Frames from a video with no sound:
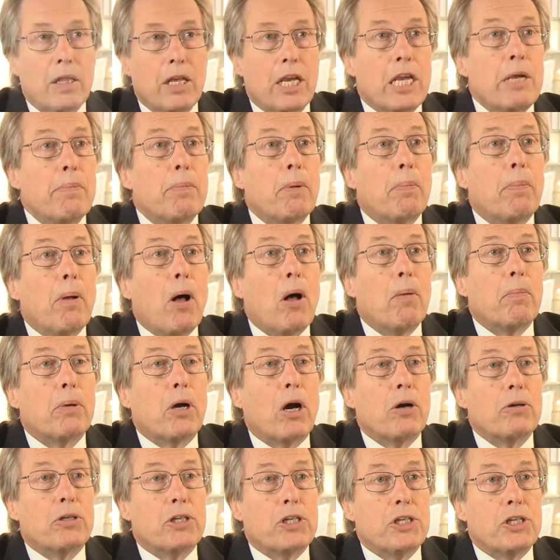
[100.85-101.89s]
The HemoPalm
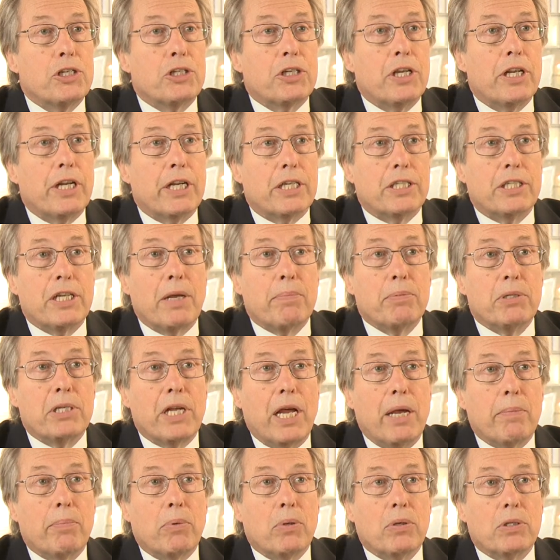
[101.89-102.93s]
cartridges can accept
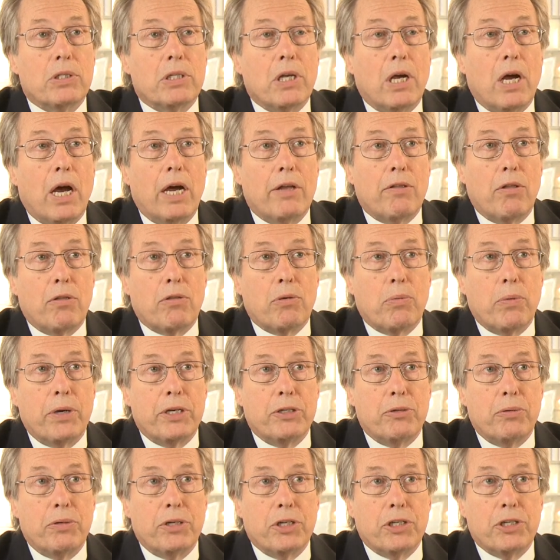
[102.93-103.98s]
samples either through a
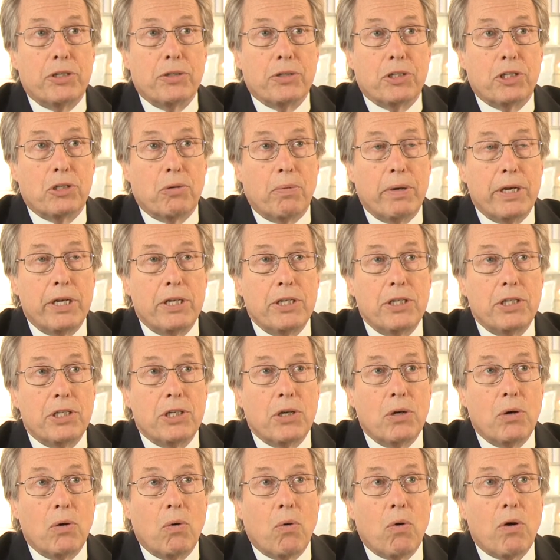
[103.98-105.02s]
traditional syringe
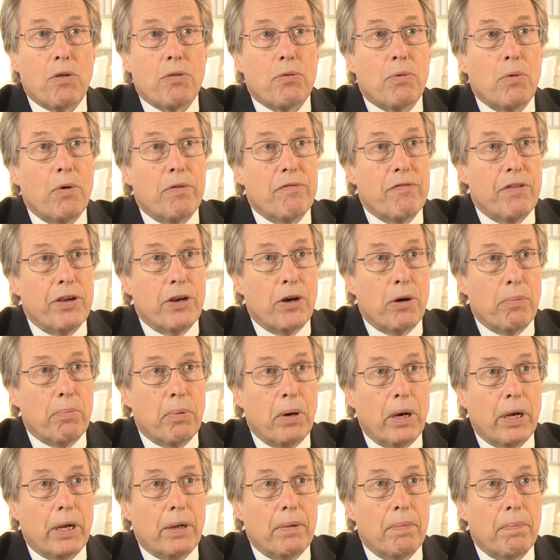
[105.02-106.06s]
or through a finger
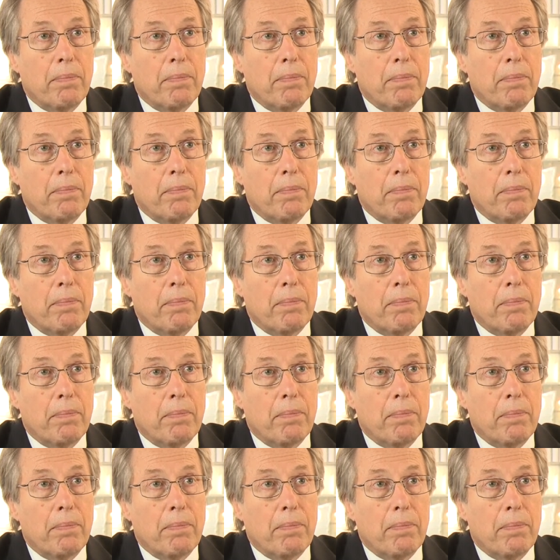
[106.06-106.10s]
prick.